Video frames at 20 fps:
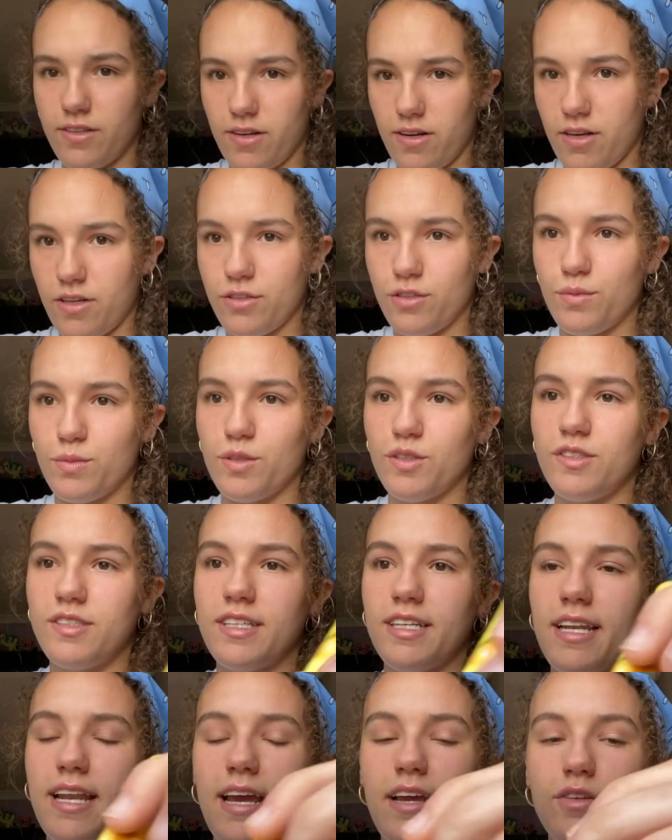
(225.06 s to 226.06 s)
are
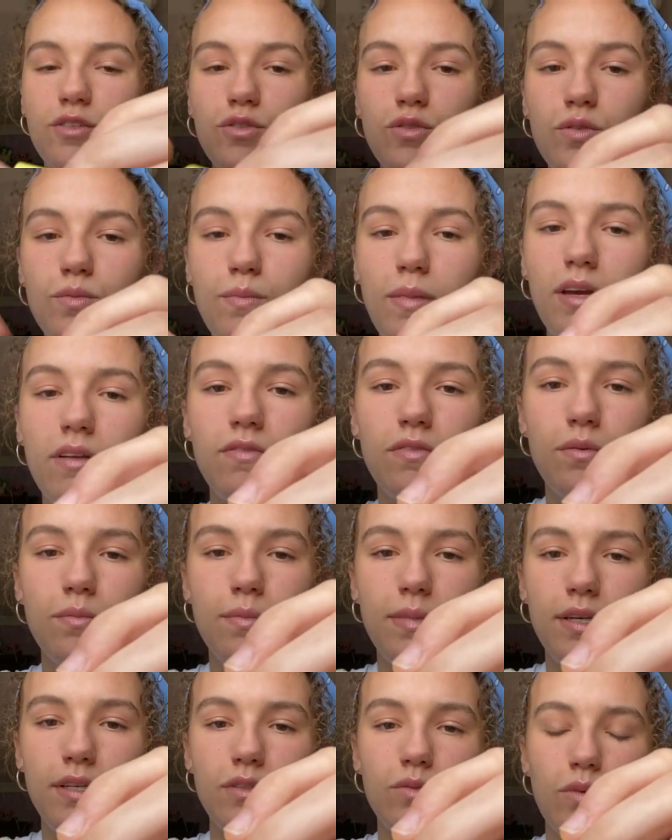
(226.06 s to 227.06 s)
100% natural, made from
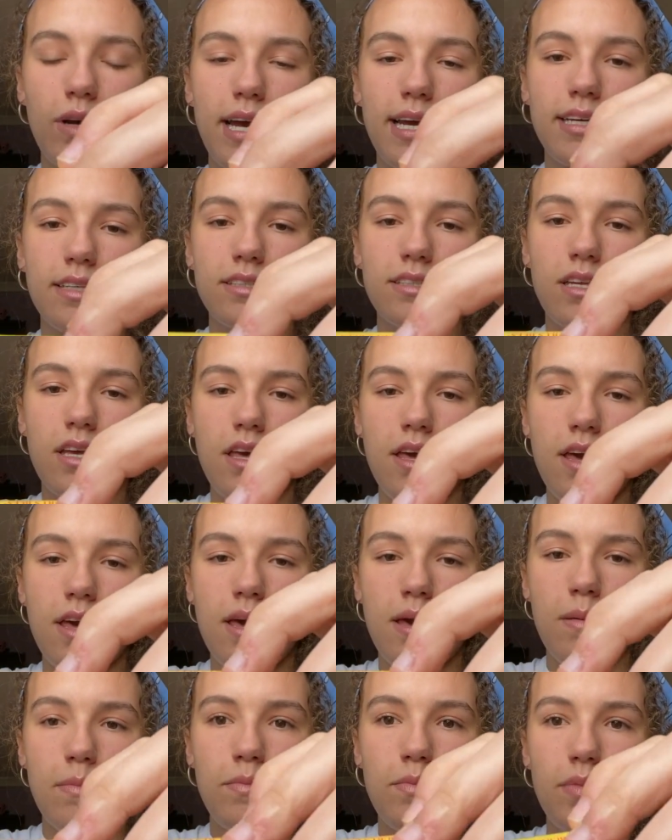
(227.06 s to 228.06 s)
beeswax,
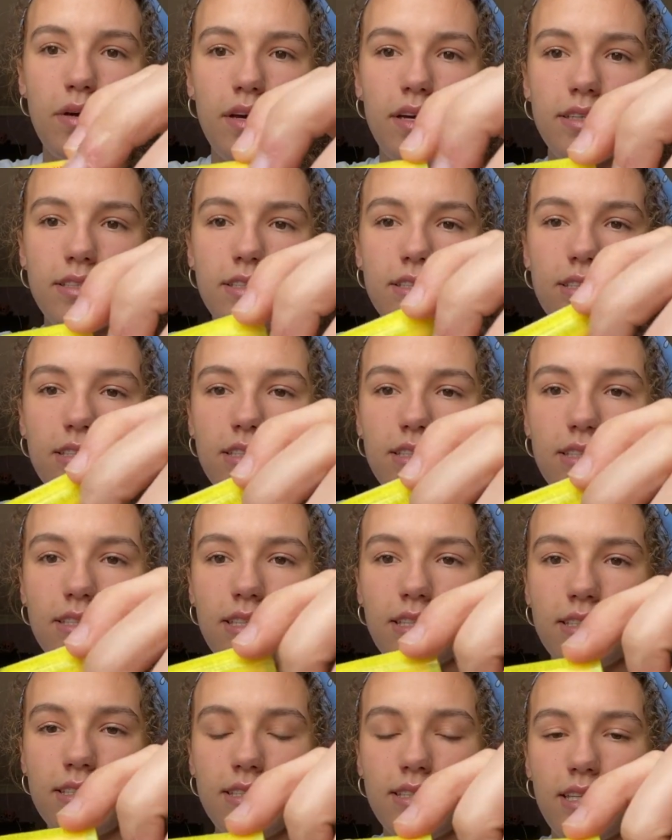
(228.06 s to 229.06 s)
but this
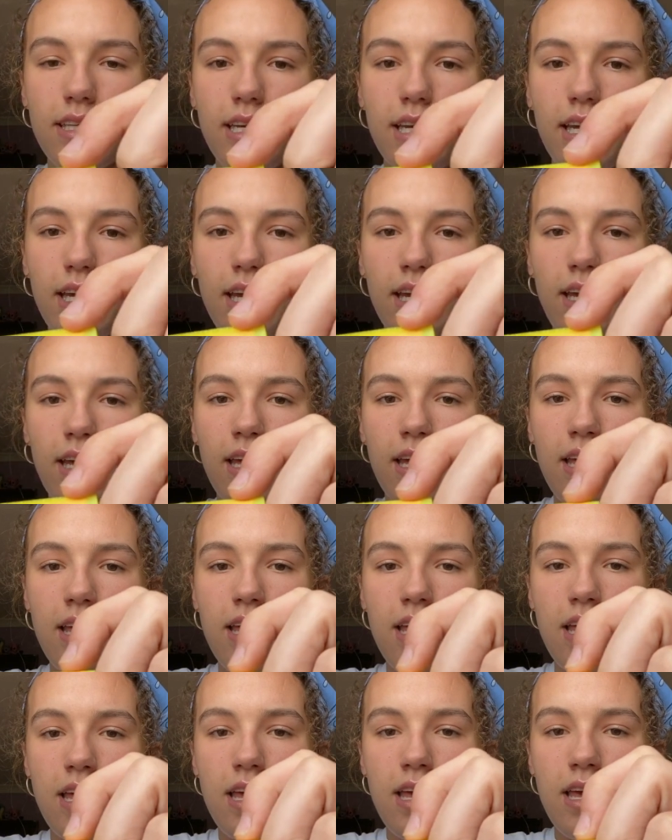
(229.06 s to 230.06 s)
is the
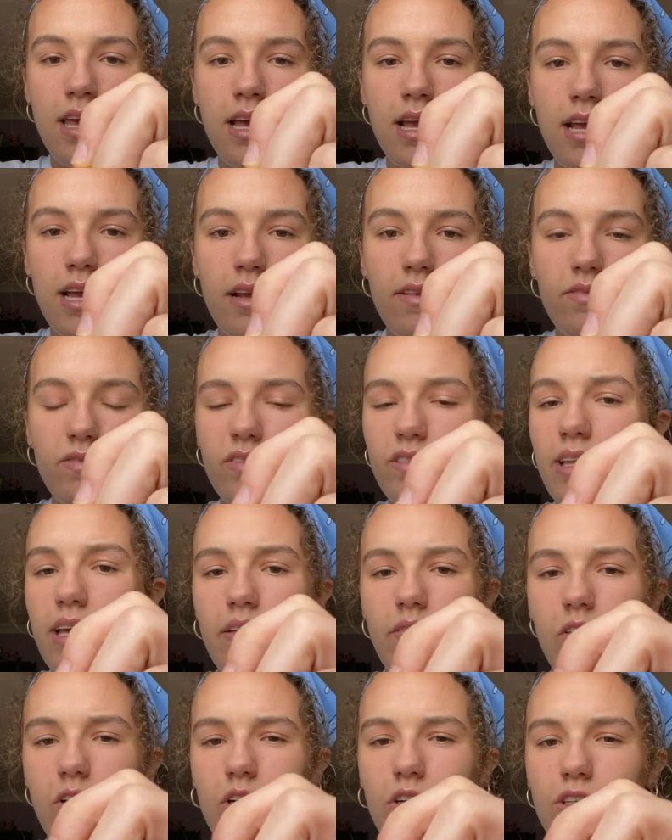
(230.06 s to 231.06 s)

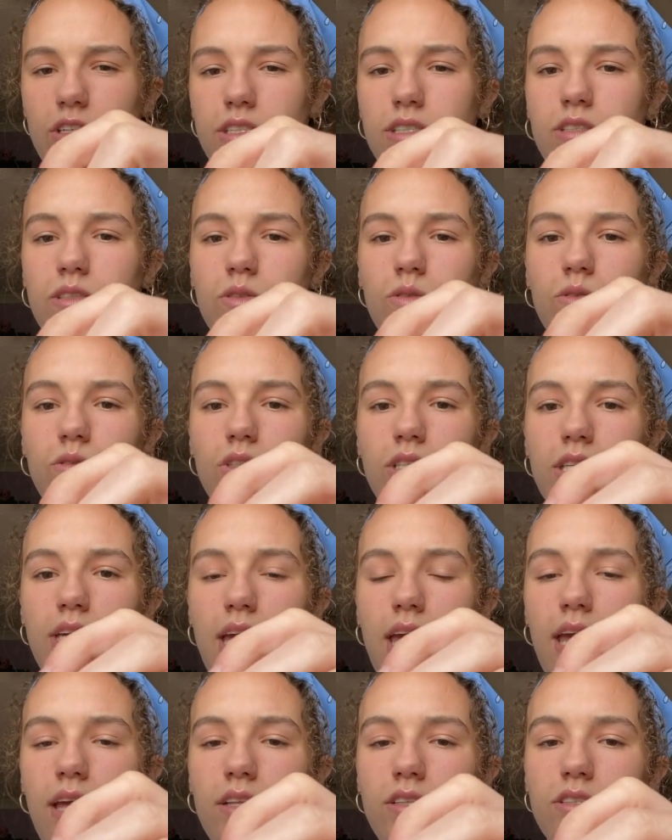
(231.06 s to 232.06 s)
flavor crystals,
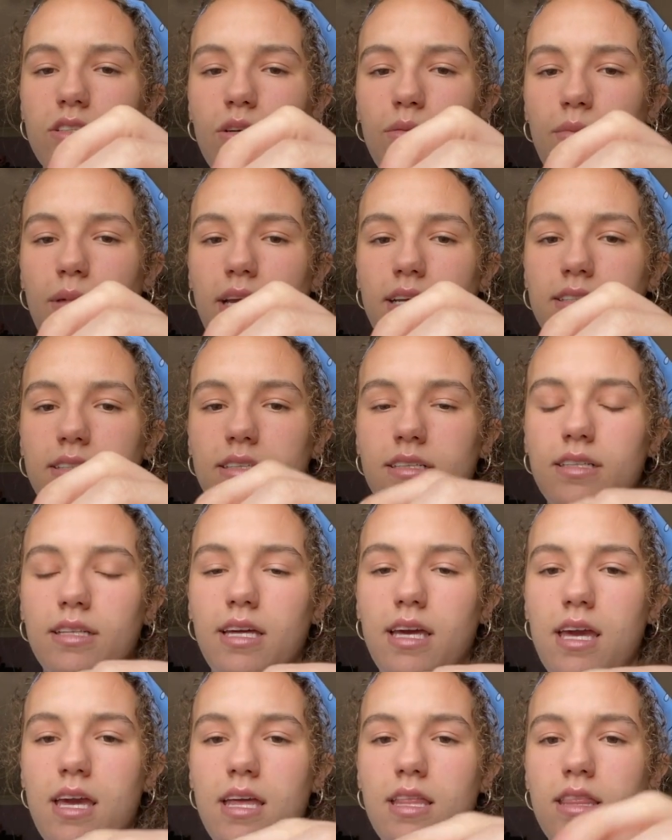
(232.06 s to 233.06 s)
and so
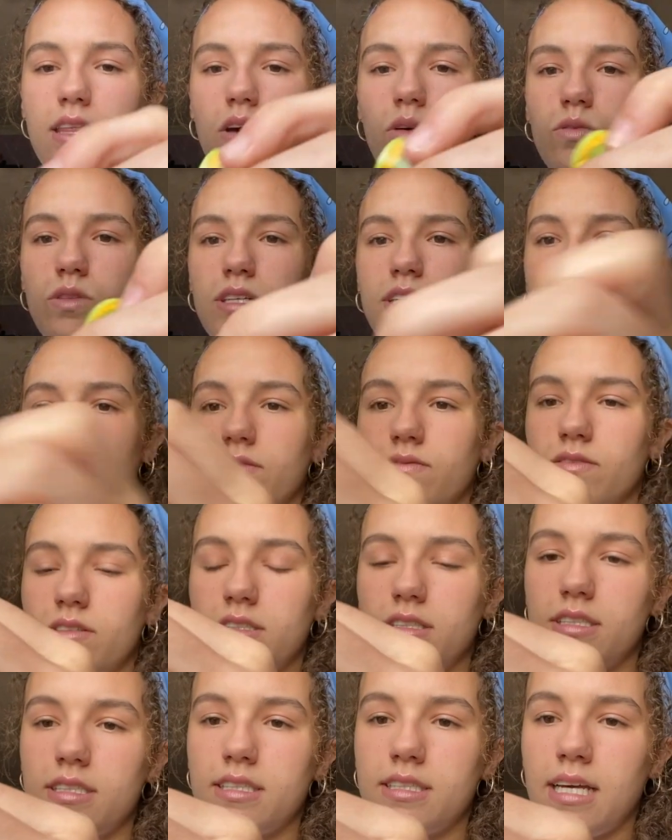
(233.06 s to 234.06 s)
basically, the only
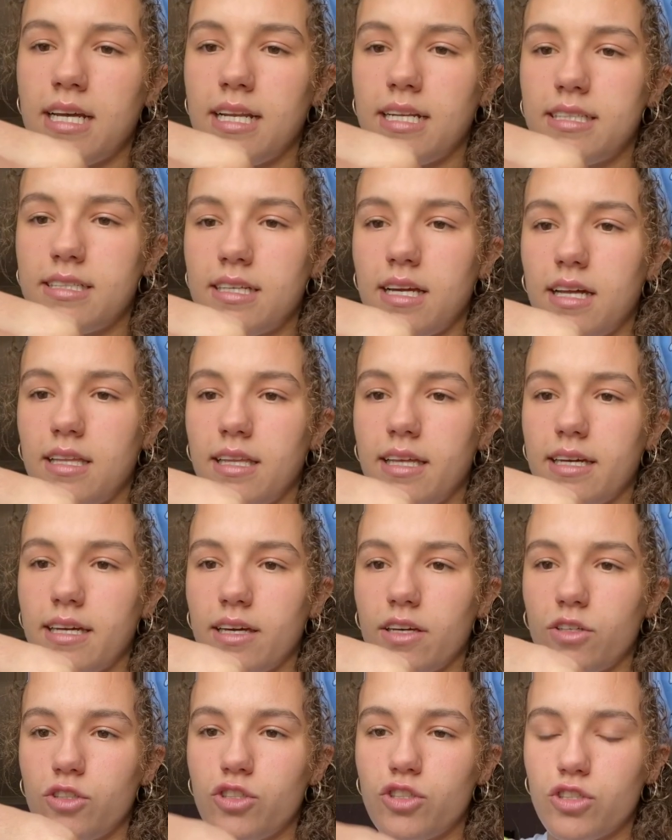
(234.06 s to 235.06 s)
difference is that it's got like
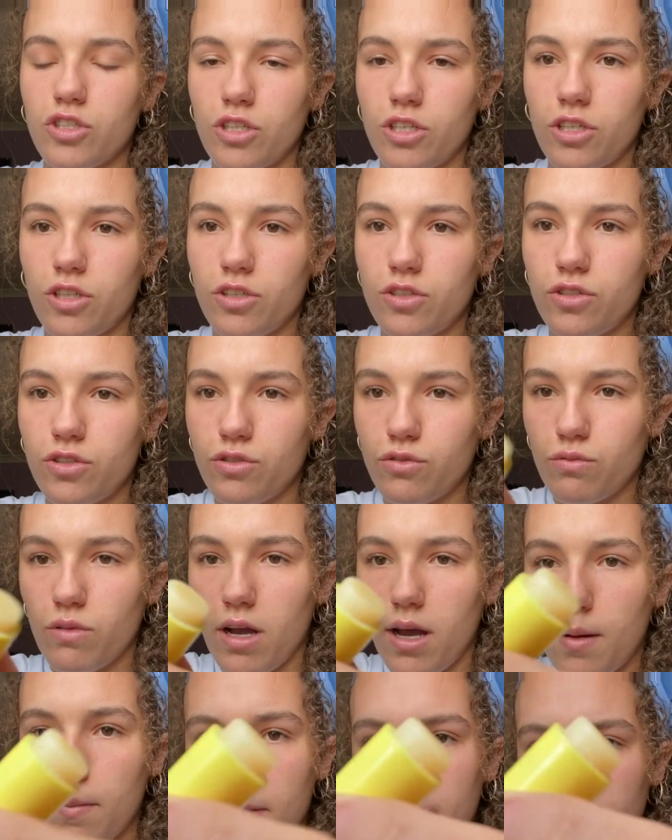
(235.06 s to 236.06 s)
a sugar scrub